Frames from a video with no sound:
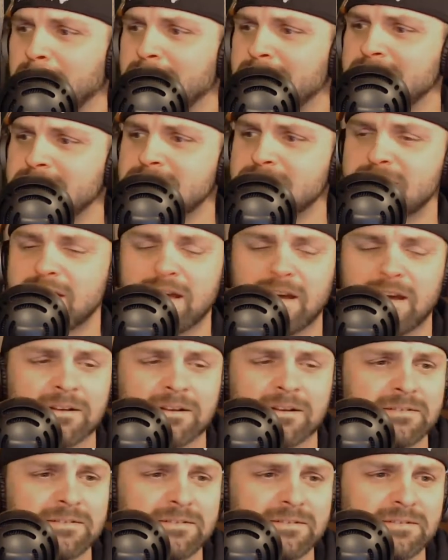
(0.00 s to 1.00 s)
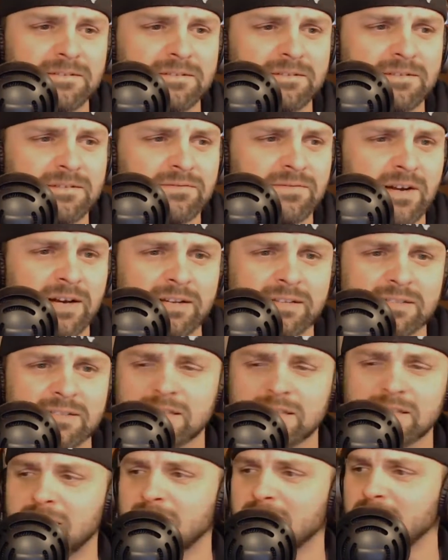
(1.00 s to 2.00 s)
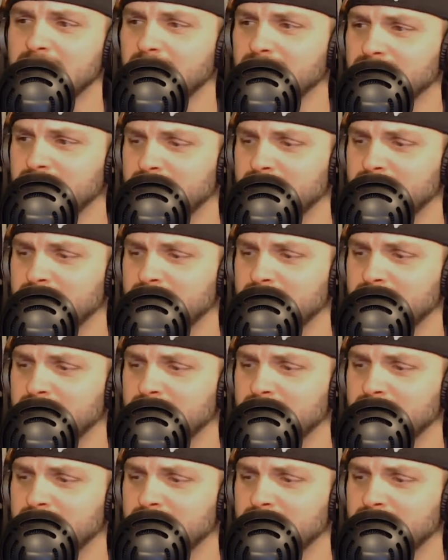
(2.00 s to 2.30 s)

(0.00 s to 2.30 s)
yeah. Find us there. Find